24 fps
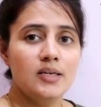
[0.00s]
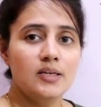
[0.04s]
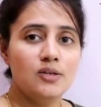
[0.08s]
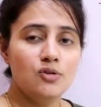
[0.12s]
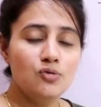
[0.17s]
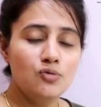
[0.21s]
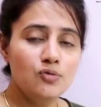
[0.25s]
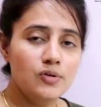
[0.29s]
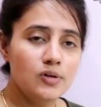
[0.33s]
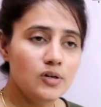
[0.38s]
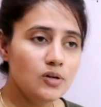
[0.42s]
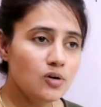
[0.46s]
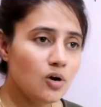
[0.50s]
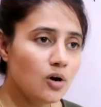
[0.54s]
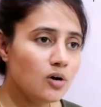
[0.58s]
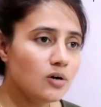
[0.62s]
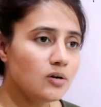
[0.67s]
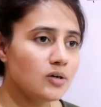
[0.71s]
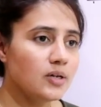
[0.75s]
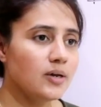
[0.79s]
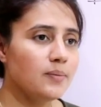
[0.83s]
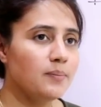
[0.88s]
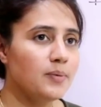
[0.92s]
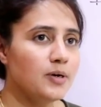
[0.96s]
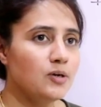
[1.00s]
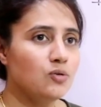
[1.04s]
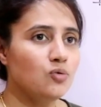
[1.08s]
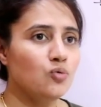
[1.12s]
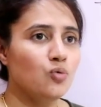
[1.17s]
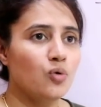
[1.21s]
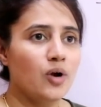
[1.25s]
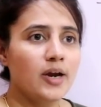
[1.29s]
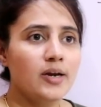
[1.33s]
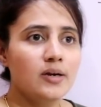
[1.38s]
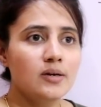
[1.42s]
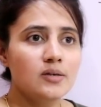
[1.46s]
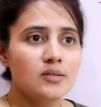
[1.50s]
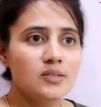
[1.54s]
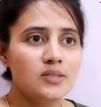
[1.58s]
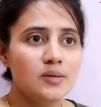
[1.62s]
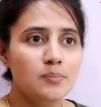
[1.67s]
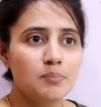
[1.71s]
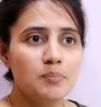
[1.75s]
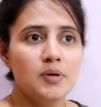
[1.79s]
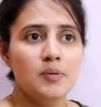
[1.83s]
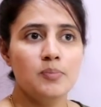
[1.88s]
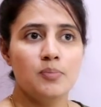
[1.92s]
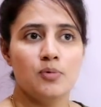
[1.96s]
you will not able to write a
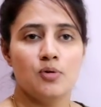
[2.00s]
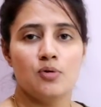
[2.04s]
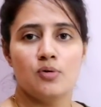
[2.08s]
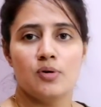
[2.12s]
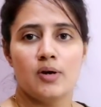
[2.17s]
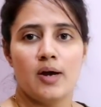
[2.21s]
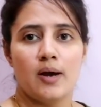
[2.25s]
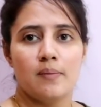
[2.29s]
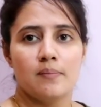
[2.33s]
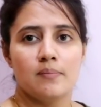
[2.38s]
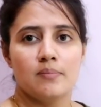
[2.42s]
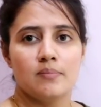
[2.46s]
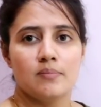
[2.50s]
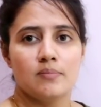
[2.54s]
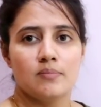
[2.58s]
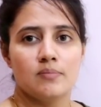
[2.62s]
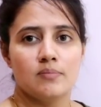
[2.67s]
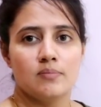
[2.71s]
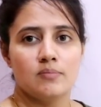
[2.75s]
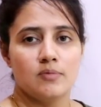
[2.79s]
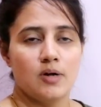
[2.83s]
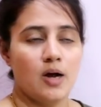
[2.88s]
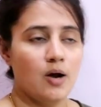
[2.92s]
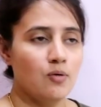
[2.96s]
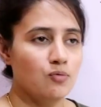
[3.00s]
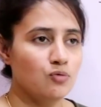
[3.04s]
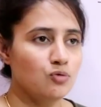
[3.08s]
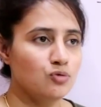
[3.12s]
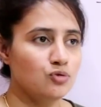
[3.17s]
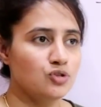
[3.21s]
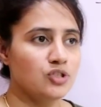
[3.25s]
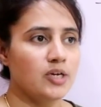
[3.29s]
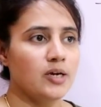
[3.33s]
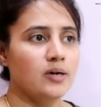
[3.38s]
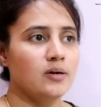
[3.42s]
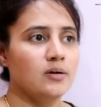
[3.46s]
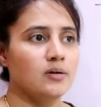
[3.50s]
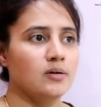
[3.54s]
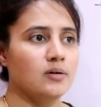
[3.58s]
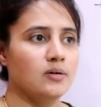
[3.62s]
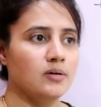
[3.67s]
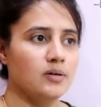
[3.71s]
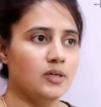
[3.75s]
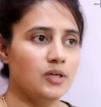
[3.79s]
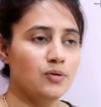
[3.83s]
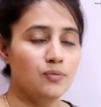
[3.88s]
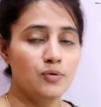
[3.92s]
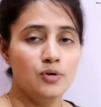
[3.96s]
simple program. How to check
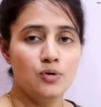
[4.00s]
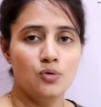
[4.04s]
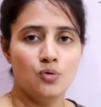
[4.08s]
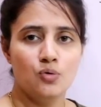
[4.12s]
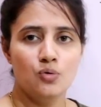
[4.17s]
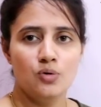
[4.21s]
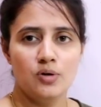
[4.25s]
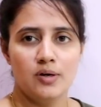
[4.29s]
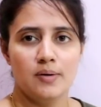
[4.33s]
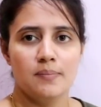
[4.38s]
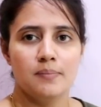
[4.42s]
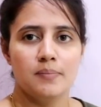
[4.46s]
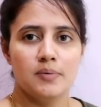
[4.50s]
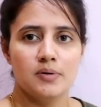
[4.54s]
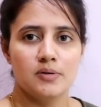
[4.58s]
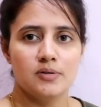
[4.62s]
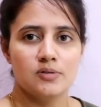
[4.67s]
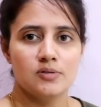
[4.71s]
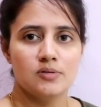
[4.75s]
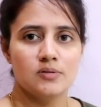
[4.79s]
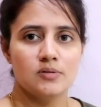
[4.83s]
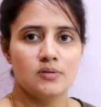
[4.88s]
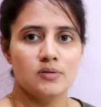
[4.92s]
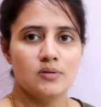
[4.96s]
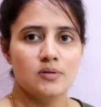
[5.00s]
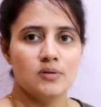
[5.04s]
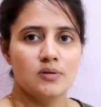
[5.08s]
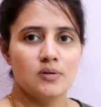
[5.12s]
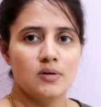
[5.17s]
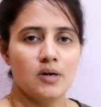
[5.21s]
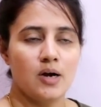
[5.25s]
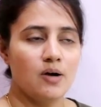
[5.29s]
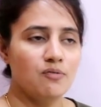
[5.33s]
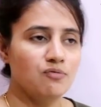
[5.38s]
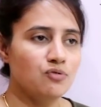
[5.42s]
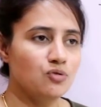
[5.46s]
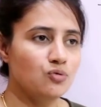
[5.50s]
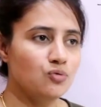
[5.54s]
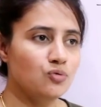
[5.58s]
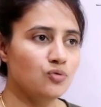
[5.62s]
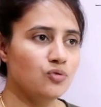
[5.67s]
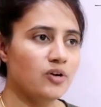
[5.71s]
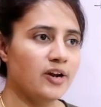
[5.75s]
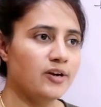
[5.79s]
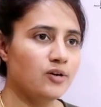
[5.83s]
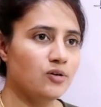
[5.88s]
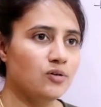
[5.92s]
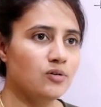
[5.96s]
even odd numbers, how to
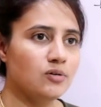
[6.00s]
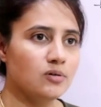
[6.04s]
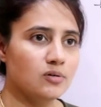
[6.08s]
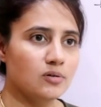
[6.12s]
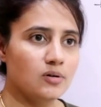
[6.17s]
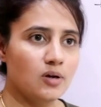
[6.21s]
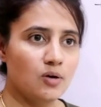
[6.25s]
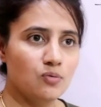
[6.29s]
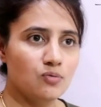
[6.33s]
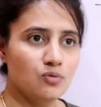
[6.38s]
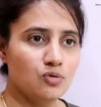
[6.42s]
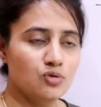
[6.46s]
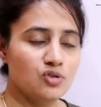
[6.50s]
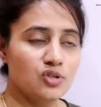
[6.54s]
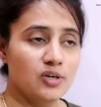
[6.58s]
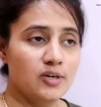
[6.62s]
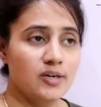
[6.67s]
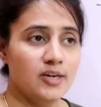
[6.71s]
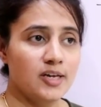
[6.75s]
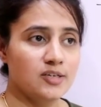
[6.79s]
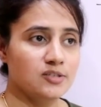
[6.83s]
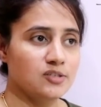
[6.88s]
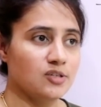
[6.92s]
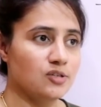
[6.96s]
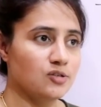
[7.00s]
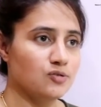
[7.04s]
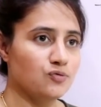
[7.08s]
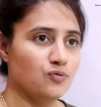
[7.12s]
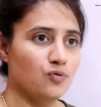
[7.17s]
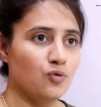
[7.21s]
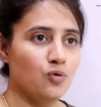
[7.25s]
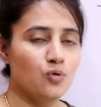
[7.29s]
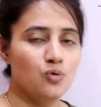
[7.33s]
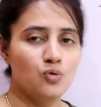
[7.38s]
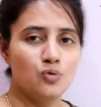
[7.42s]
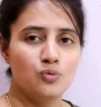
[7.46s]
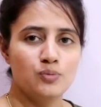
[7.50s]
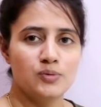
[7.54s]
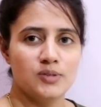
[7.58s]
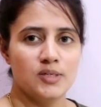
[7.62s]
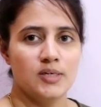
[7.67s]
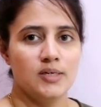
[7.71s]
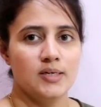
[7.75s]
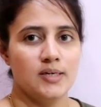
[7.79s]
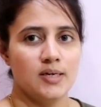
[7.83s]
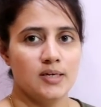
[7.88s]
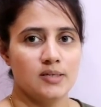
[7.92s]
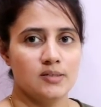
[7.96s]
write down the syntaxes, for loop
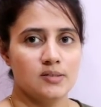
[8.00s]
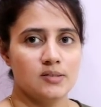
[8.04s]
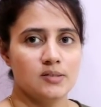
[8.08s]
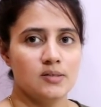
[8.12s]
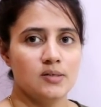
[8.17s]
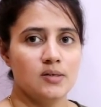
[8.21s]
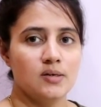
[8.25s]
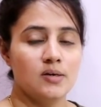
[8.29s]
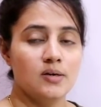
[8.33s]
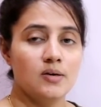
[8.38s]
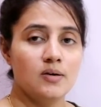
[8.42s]
syntax,